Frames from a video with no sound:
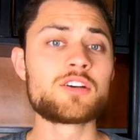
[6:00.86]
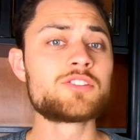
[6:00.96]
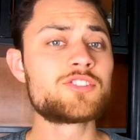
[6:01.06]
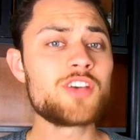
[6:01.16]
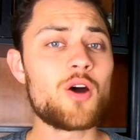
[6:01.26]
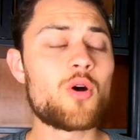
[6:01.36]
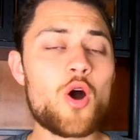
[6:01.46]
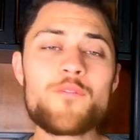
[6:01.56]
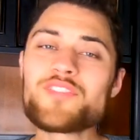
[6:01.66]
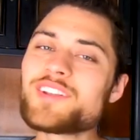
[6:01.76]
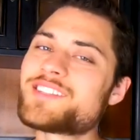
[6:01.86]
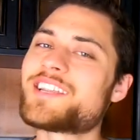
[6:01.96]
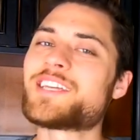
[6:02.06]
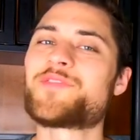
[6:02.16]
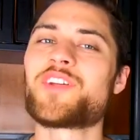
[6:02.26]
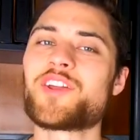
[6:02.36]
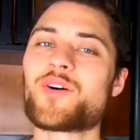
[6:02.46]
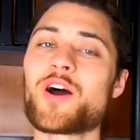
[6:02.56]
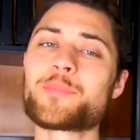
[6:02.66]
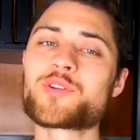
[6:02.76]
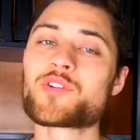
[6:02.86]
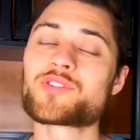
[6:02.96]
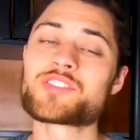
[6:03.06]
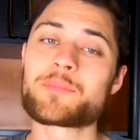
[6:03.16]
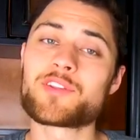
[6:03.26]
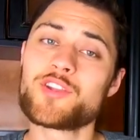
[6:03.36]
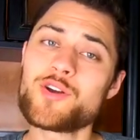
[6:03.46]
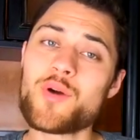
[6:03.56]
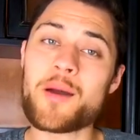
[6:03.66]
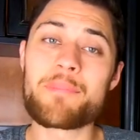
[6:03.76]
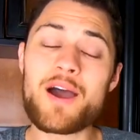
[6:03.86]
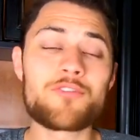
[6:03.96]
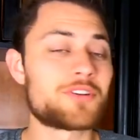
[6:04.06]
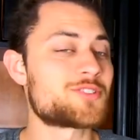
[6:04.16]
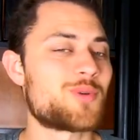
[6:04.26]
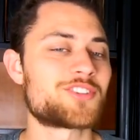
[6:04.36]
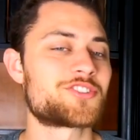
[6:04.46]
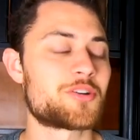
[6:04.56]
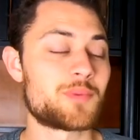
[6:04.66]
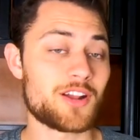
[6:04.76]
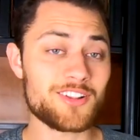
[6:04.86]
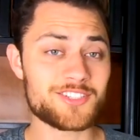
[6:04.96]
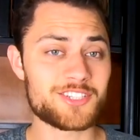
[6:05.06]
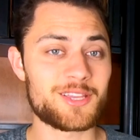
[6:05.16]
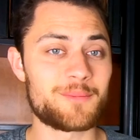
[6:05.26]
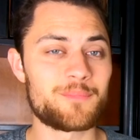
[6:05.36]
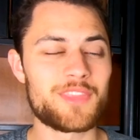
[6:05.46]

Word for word: So, hopefully today's video helped you learn something new about wristwatch terminology.